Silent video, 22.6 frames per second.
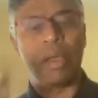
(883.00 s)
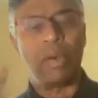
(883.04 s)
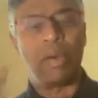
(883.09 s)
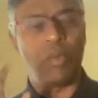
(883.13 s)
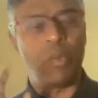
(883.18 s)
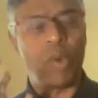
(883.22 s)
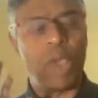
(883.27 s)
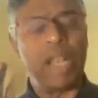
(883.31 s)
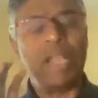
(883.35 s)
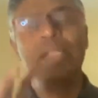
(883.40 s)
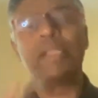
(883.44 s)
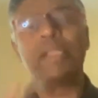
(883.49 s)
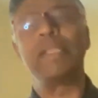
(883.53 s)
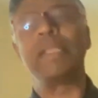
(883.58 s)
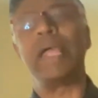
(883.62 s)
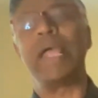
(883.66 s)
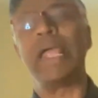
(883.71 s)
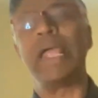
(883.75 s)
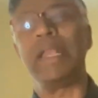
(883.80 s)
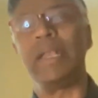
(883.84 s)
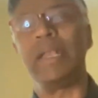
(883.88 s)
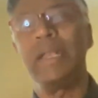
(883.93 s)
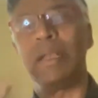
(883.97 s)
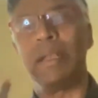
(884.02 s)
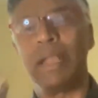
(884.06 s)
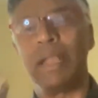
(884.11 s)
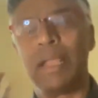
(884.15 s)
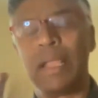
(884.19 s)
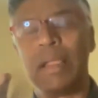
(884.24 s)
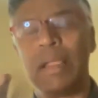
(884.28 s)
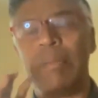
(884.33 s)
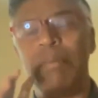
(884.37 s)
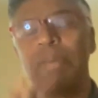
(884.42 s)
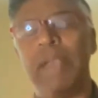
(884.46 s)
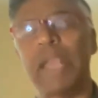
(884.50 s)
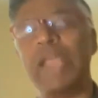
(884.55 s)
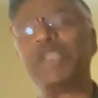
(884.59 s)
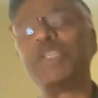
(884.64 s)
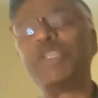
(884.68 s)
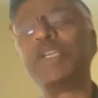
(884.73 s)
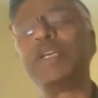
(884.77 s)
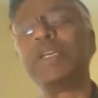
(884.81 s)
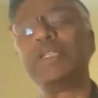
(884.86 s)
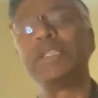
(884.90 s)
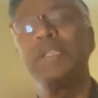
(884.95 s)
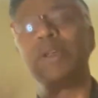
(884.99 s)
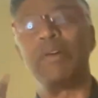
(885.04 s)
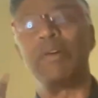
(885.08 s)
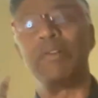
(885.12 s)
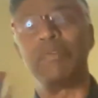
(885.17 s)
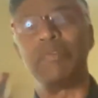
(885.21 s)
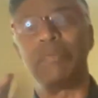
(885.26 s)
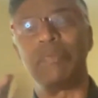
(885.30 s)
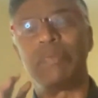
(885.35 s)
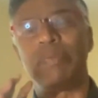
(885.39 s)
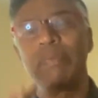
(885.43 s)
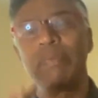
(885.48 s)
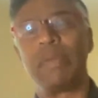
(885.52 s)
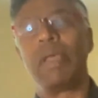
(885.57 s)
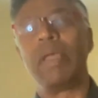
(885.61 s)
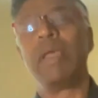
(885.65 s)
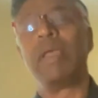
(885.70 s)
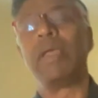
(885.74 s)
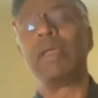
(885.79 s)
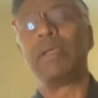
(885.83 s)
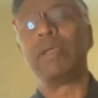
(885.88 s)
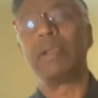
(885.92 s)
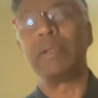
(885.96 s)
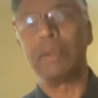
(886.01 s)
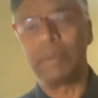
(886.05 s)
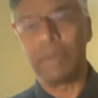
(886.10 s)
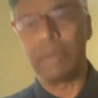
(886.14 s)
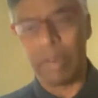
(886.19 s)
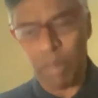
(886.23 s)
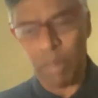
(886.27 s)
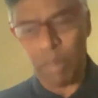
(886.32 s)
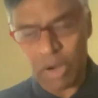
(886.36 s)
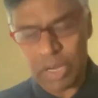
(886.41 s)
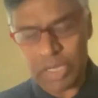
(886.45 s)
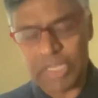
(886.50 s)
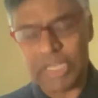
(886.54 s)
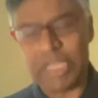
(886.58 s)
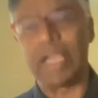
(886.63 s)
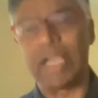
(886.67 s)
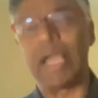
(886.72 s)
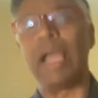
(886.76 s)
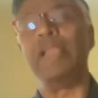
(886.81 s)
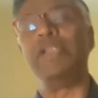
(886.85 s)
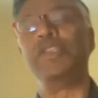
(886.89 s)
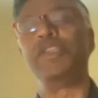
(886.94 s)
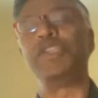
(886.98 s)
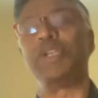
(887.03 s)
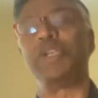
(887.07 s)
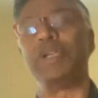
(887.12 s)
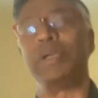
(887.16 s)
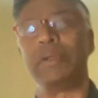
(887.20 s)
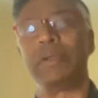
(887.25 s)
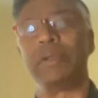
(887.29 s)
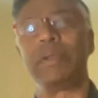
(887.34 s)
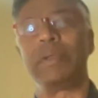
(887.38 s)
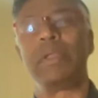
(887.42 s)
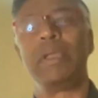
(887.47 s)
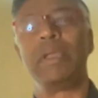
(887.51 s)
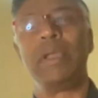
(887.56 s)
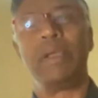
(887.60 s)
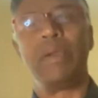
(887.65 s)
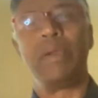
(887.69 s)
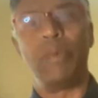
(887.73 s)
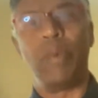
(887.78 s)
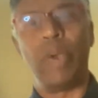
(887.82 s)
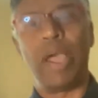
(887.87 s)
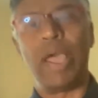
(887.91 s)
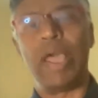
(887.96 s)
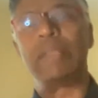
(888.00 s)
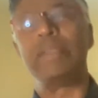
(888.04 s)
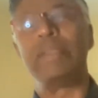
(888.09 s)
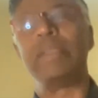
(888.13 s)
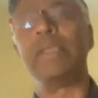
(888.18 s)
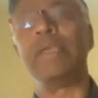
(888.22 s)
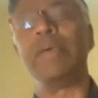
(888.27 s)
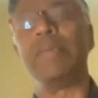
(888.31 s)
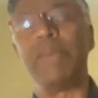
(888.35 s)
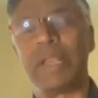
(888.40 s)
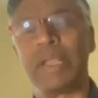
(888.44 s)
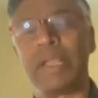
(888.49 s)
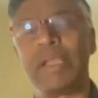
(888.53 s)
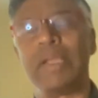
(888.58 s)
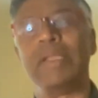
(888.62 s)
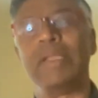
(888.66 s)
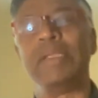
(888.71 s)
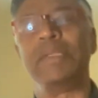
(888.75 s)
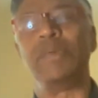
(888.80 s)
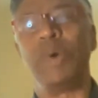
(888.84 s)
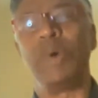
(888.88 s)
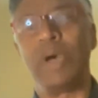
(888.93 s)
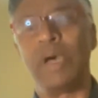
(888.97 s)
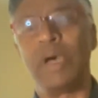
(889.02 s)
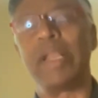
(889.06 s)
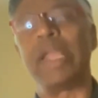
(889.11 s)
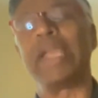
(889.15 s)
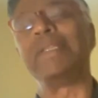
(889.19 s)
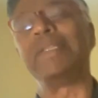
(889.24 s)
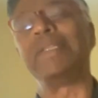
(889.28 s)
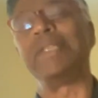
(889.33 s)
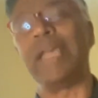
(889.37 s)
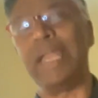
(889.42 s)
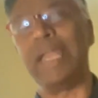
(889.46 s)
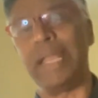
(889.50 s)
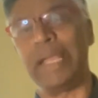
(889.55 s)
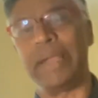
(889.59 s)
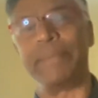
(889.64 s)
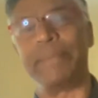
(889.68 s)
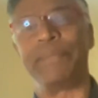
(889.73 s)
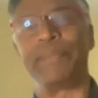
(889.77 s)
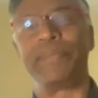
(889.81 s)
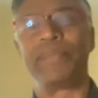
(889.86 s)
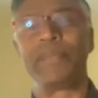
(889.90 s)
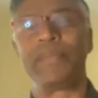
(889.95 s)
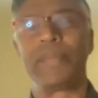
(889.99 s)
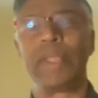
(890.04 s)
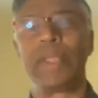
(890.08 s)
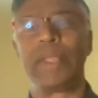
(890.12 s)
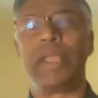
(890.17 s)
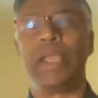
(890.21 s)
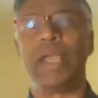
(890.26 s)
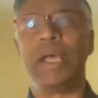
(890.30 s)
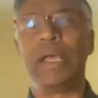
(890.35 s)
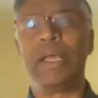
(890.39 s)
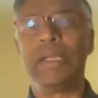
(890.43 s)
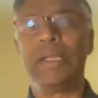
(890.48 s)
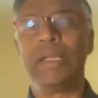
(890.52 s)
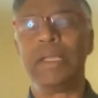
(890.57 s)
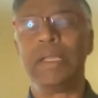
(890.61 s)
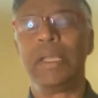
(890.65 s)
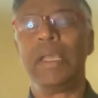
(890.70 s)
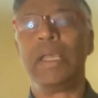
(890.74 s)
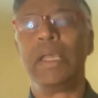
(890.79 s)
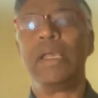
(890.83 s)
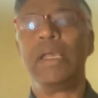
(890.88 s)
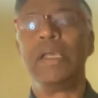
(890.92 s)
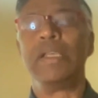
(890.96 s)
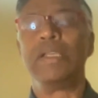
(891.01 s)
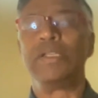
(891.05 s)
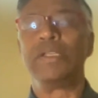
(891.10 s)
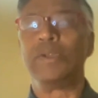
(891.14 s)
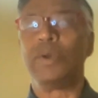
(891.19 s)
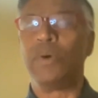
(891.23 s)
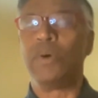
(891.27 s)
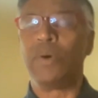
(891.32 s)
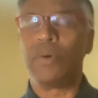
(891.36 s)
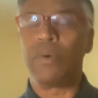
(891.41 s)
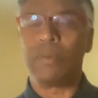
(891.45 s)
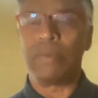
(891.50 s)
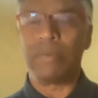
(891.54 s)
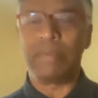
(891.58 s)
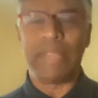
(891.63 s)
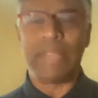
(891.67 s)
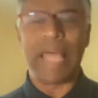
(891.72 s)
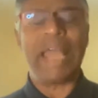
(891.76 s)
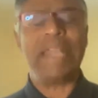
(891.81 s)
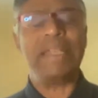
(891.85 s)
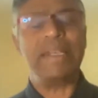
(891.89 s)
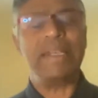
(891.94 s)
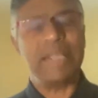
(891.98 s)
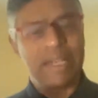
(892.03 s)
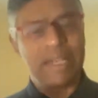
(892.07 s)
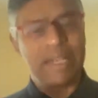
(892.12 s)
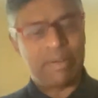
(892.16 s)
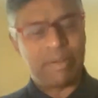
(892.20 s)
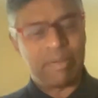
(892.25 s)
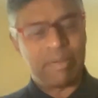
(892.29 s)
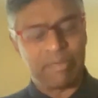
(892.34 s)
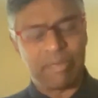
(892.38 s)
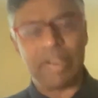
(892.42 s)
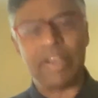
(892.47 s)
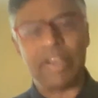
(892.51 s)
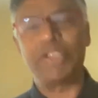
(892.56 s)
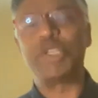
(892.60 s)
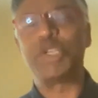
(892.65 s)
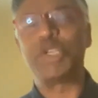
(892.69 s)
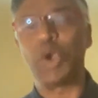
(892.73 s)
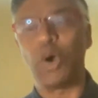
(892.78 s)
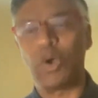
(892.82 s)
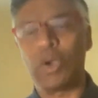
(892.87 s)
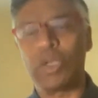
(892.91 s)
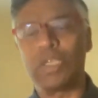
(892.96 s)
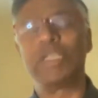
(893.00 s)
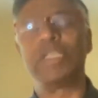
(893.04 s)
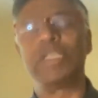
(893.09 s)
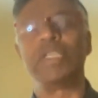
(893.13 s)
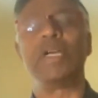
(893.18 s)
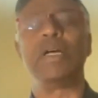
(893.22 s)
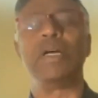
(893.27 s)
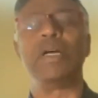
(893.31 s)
wealth and pleasures of commodity culture, where the Americans were excelling. Yeah. So that, in a very short